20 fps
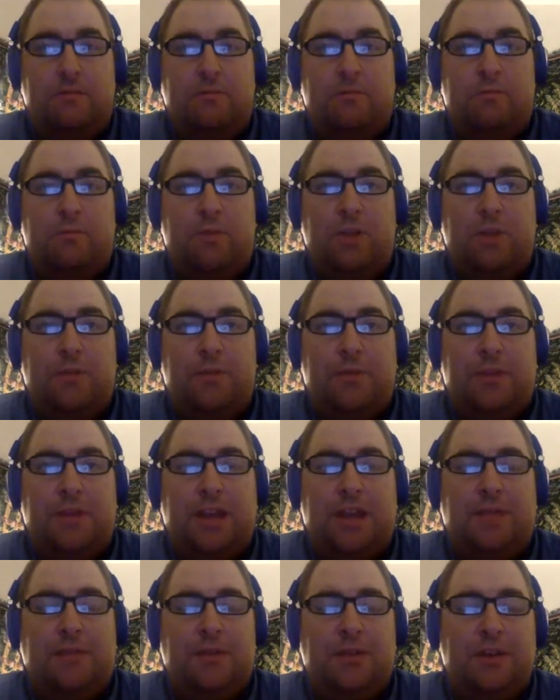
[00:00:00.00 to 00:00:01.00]
Well,
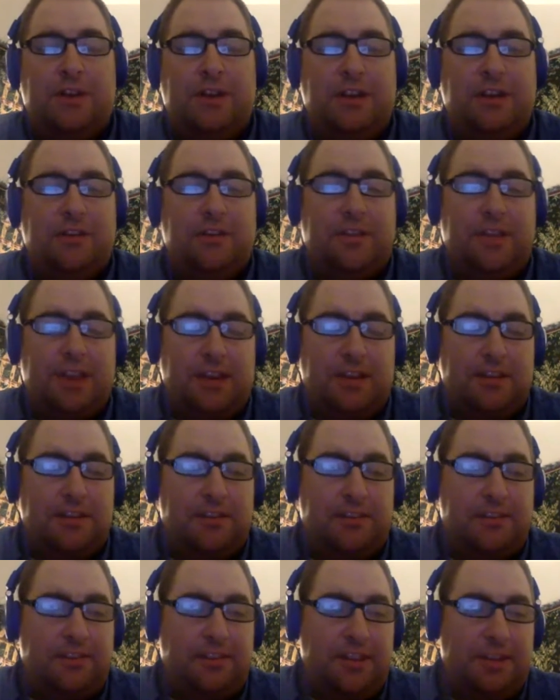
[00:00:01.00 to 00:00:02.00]
I am going to head
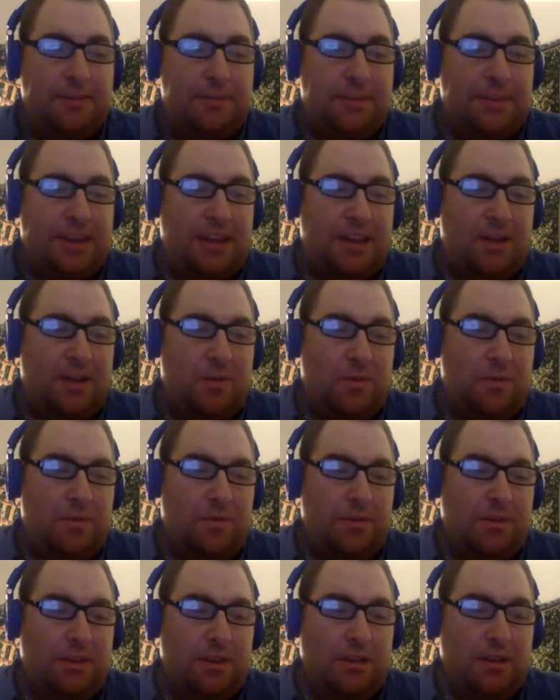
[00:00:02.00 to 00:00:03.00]
to sleep now.
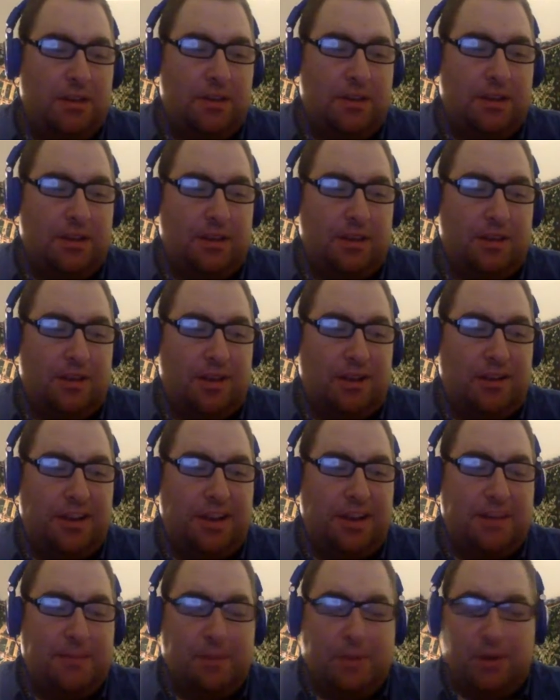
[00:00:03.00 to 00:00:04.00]
A long
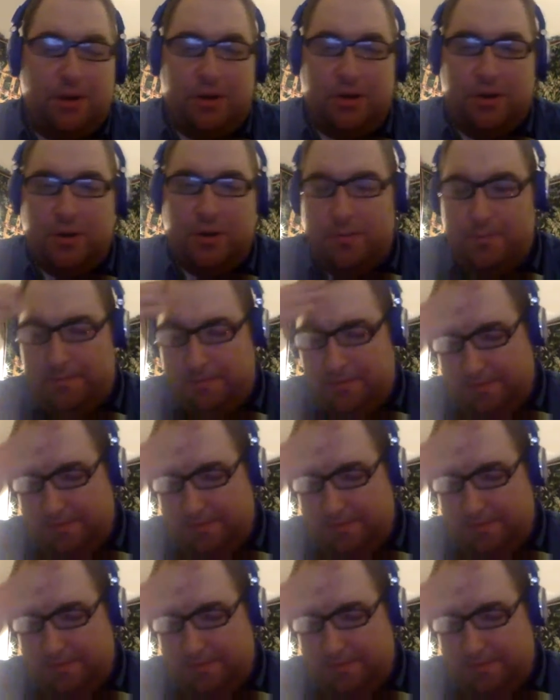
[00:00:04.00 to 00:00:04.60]
day tomorrow.